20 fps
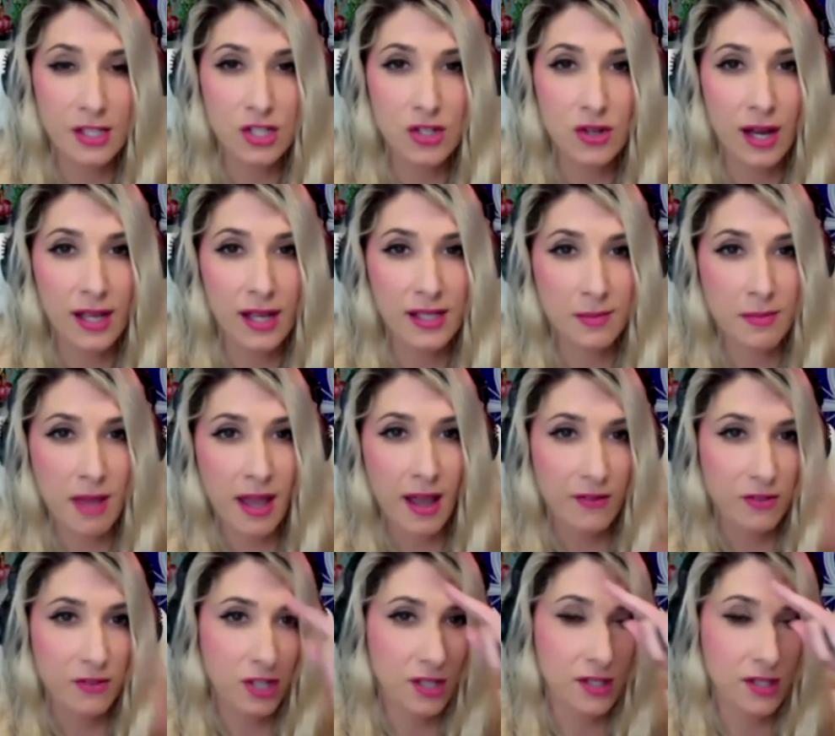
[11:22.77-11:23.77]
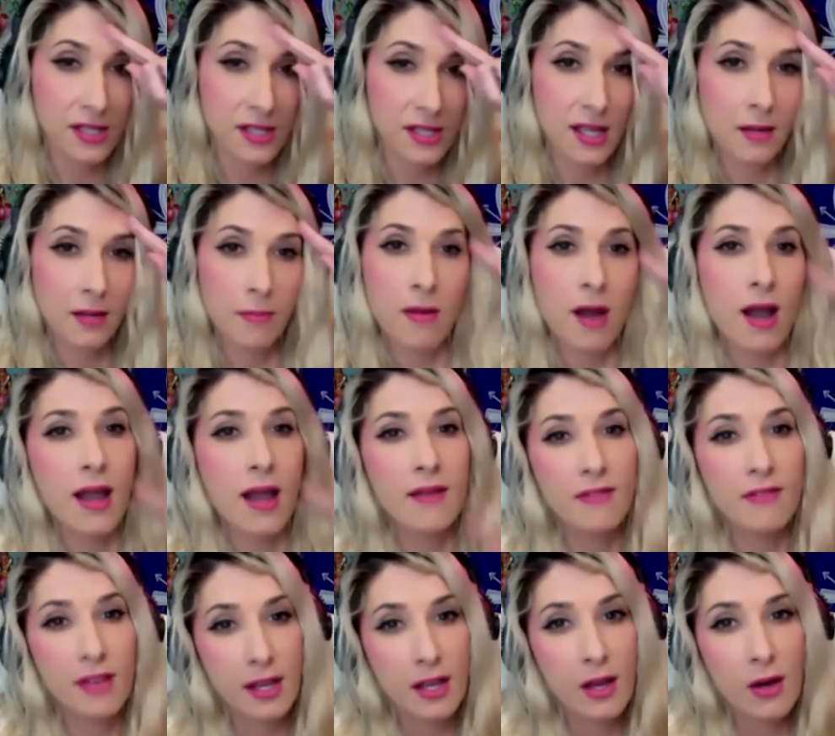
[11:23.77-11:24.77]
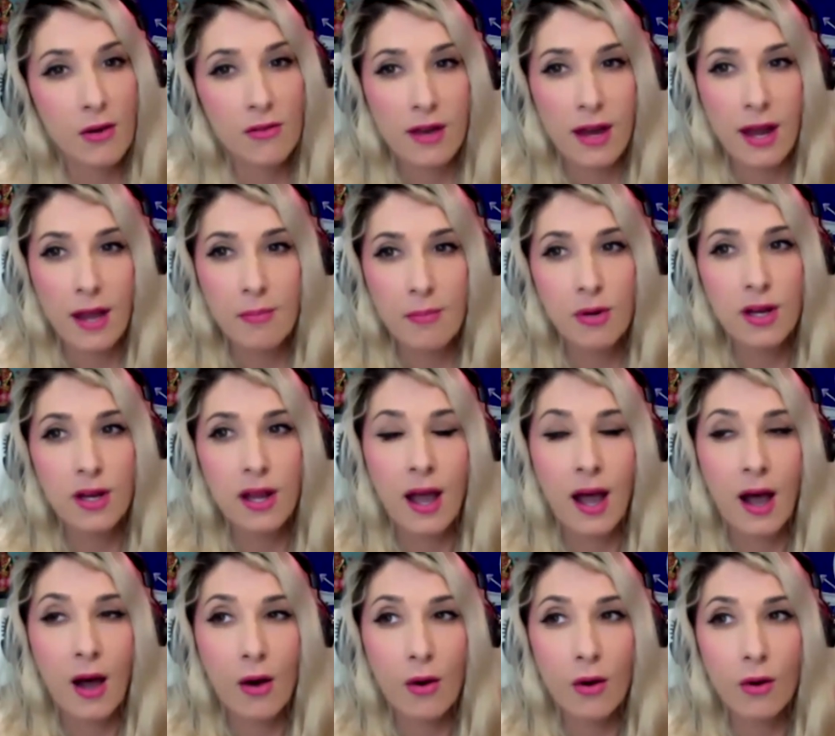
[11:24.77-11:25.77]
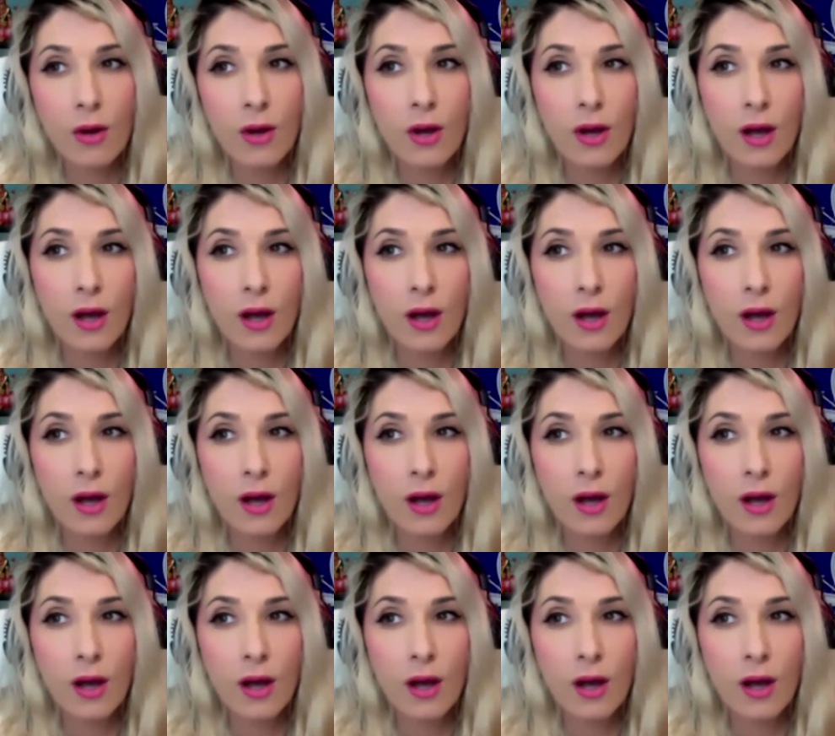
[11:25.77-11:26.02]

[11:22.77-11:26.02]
You guys may have just seen my video that I put out